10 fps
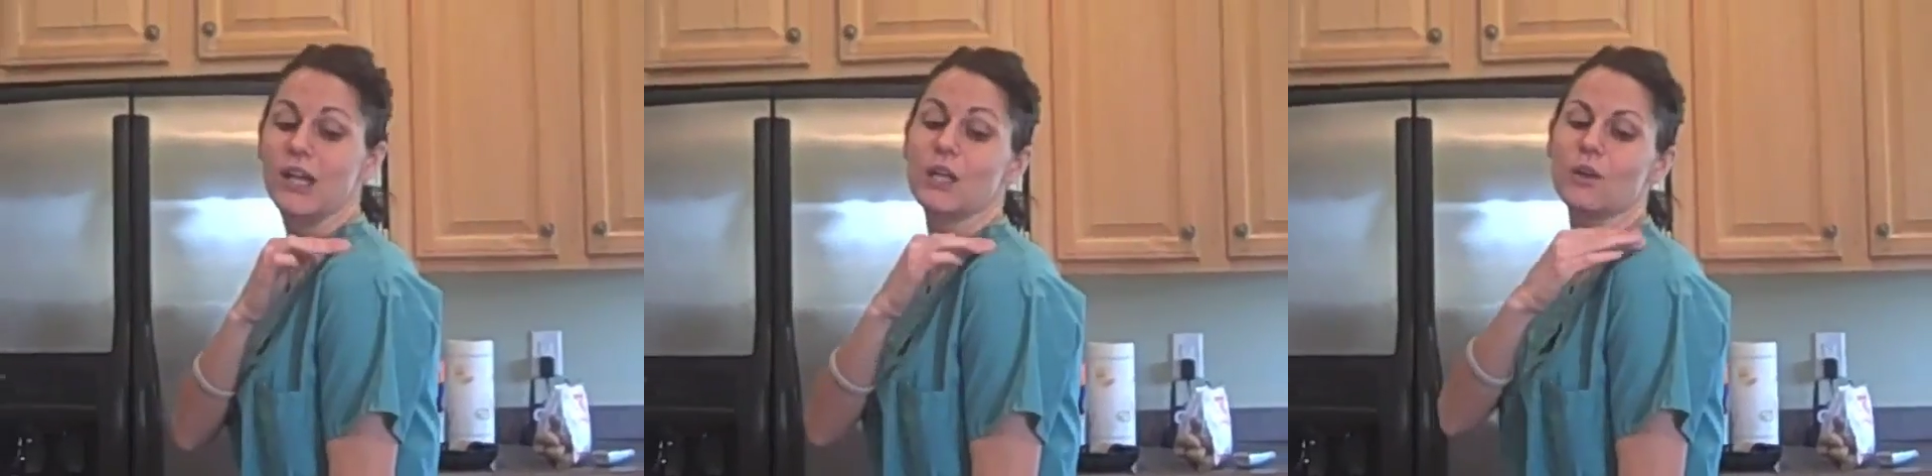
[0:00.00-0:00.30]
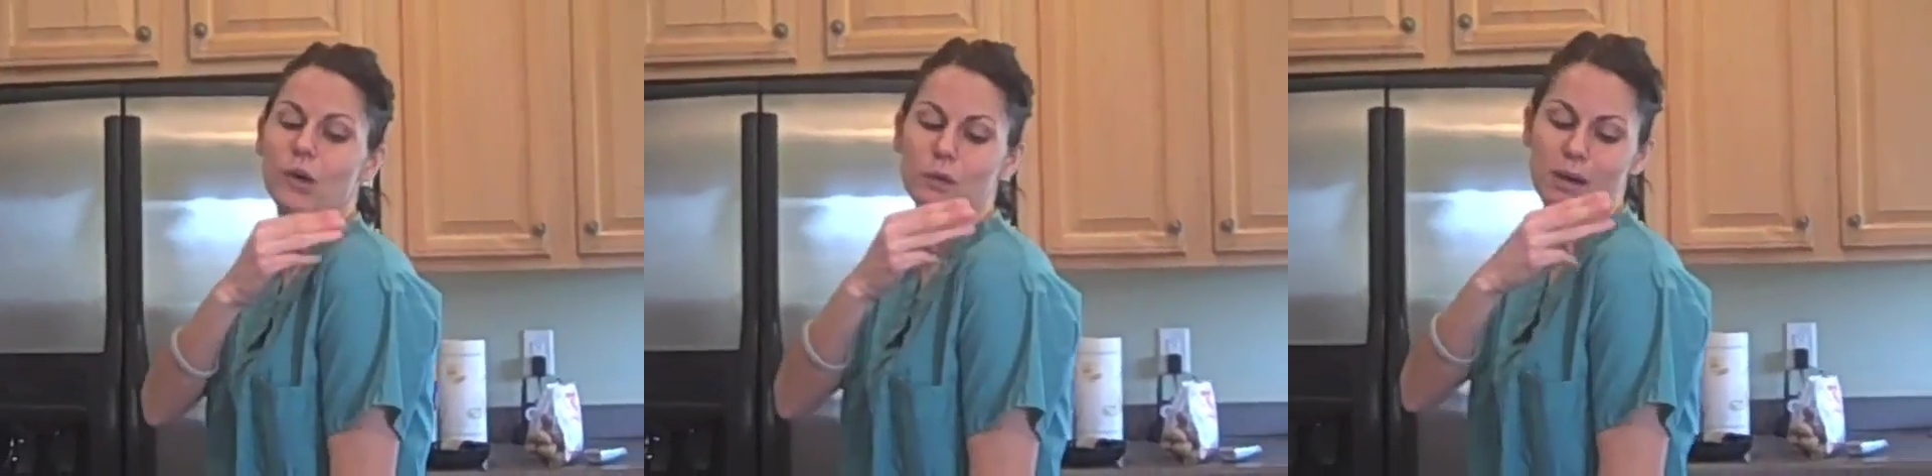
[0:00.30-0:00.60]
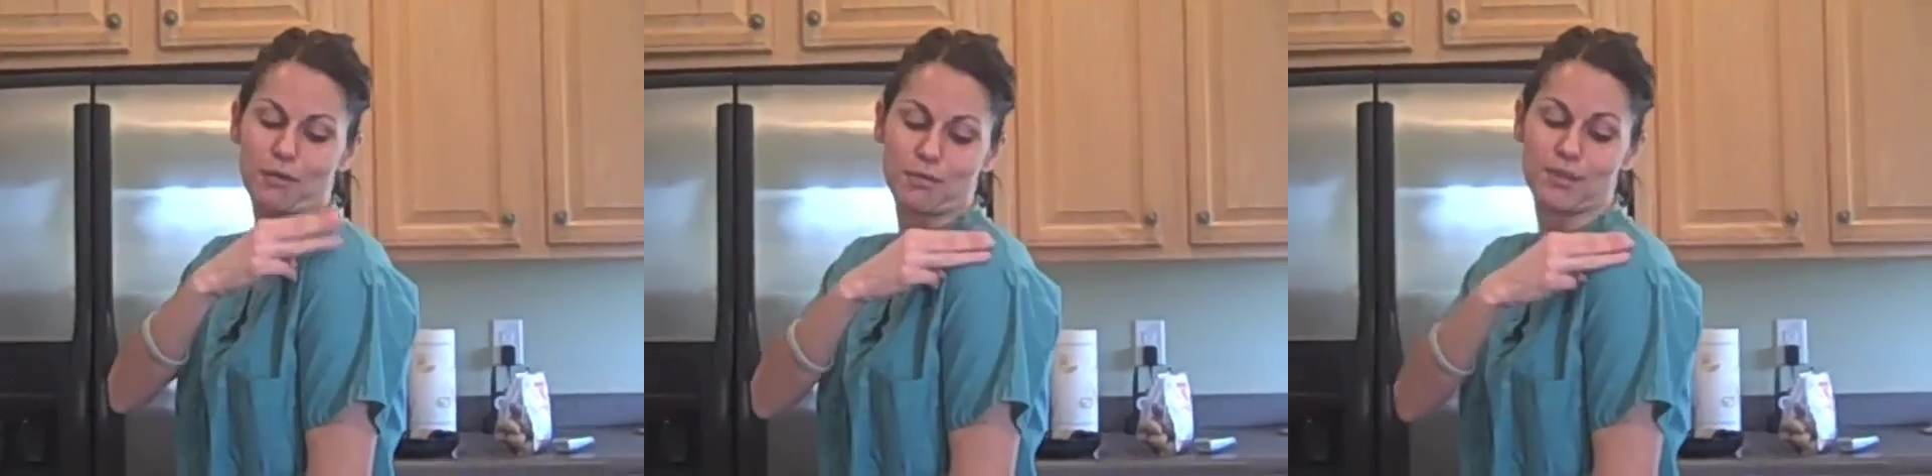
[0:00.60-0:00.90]
you go
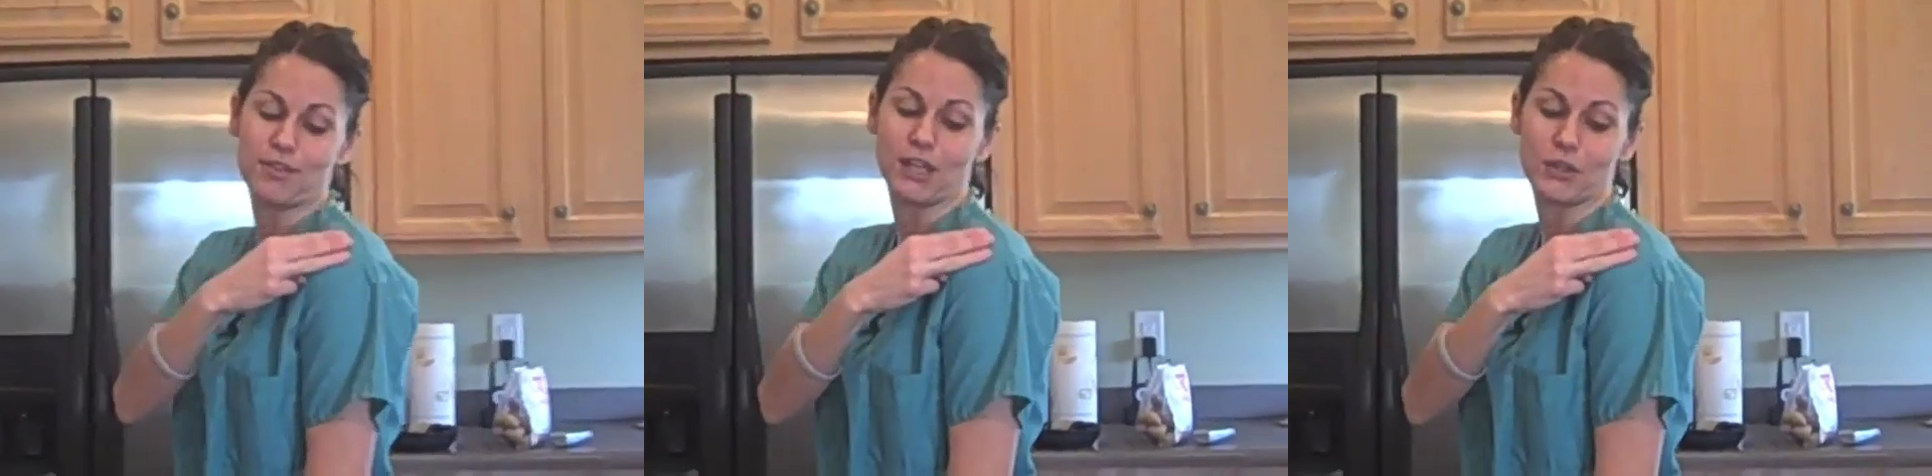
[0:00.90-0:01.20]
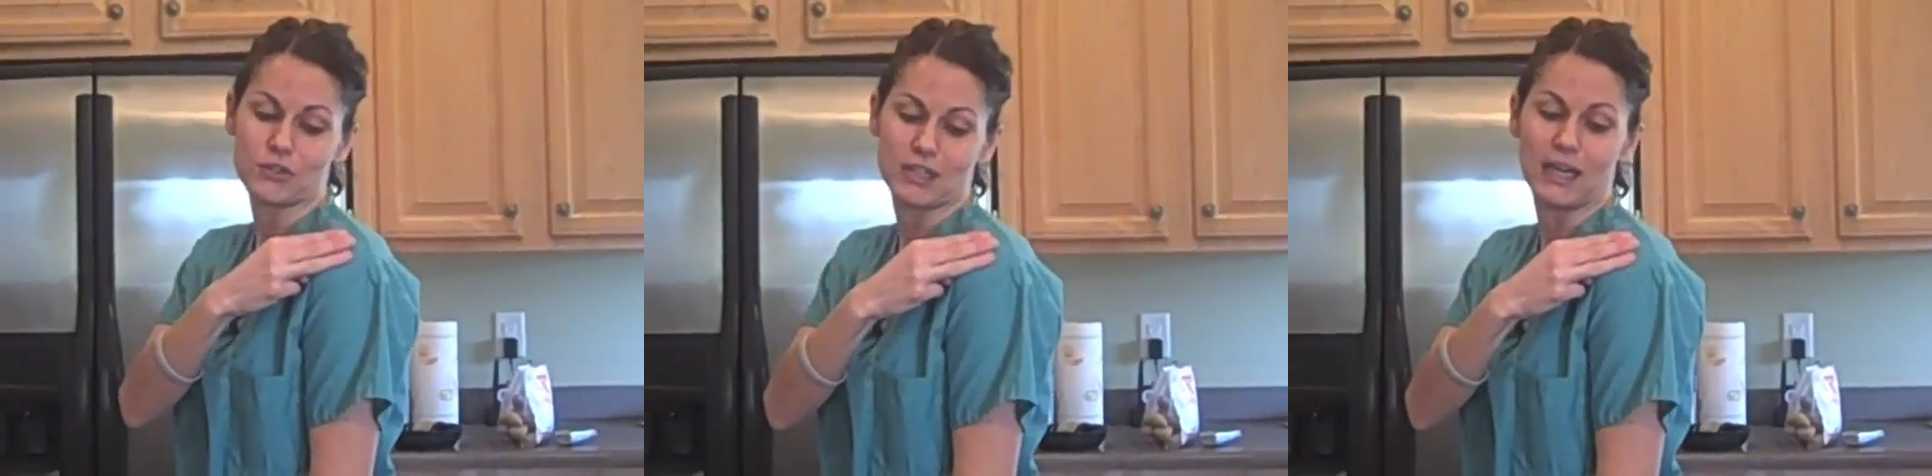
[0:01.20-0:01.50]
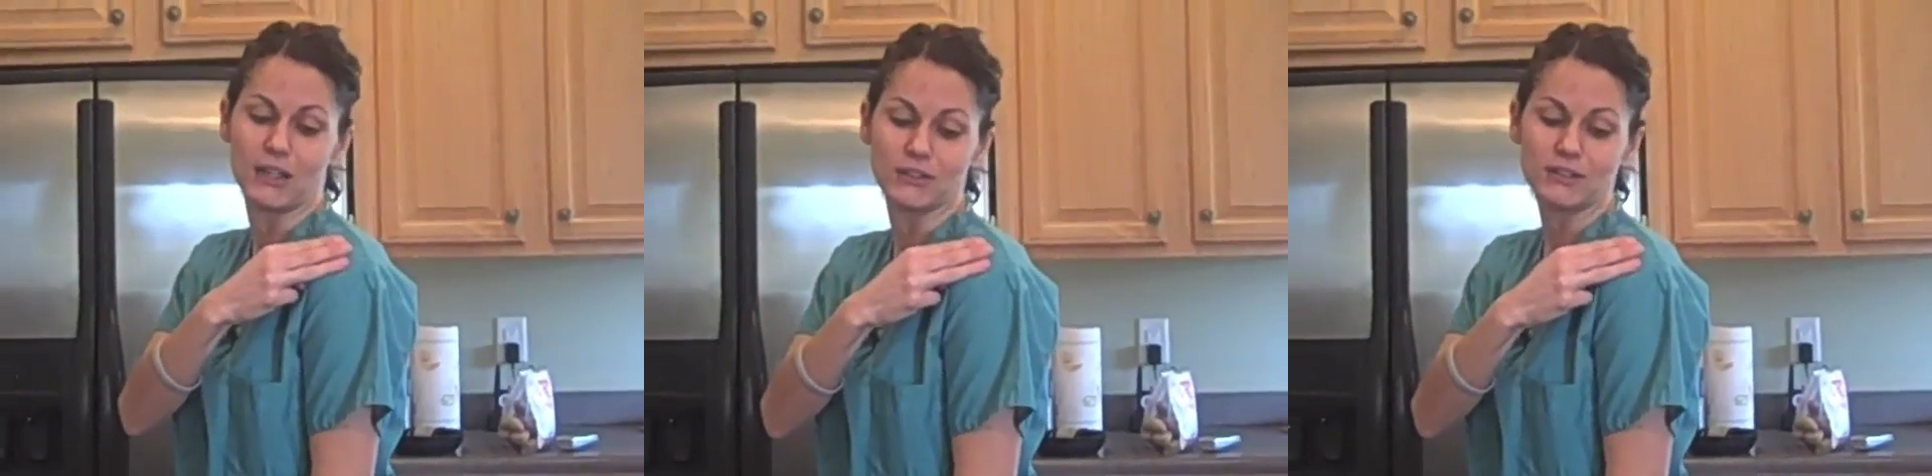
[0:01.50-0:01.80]
about 3 fingers
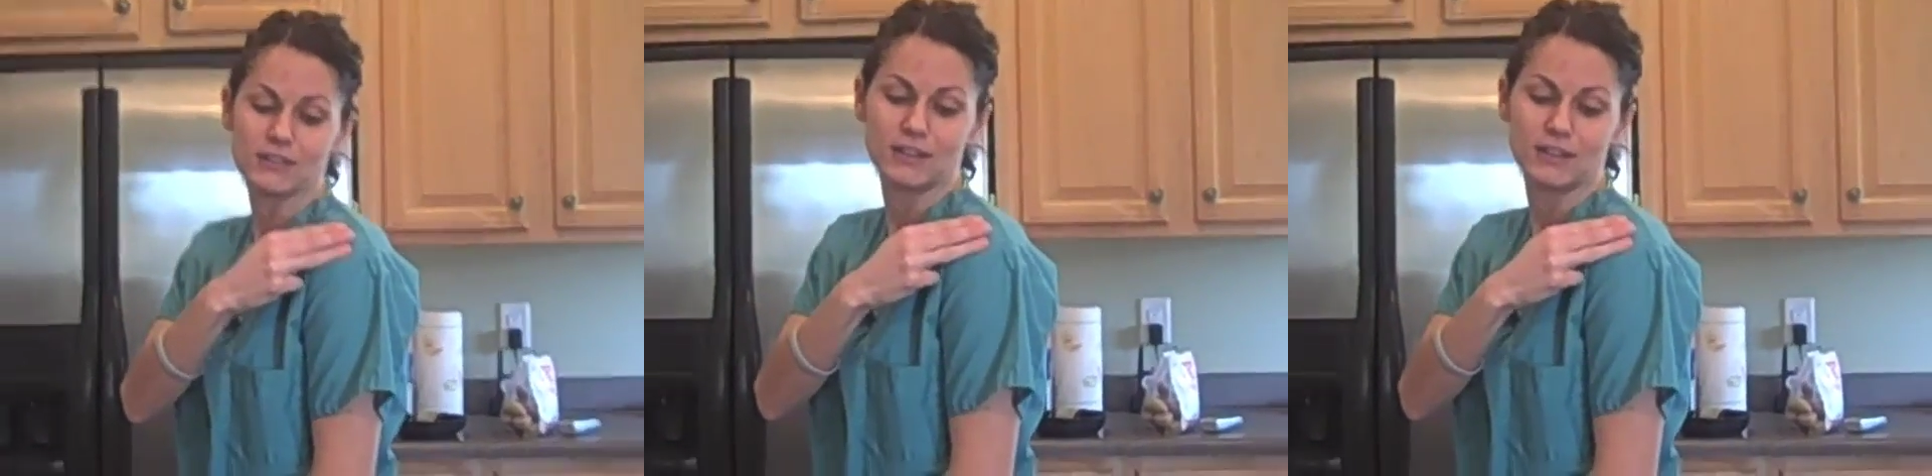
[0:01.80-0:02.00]
down,